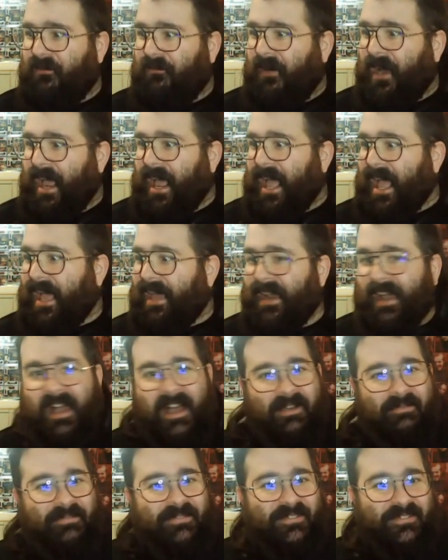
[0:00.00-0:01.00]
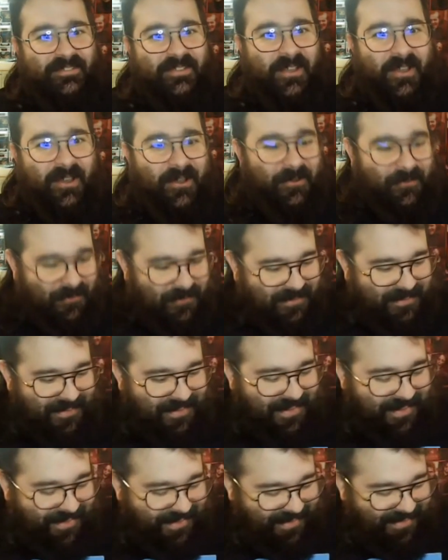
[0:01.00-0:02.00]
rad. I'm stoked.
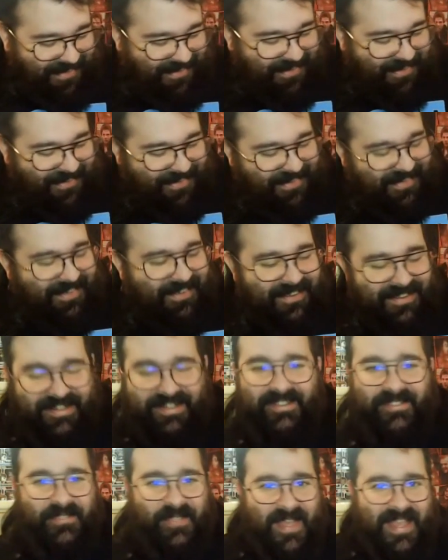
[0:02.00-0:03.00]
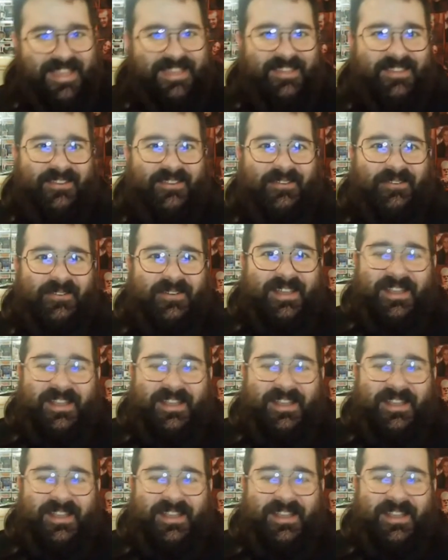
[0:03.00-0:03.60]
Thank you.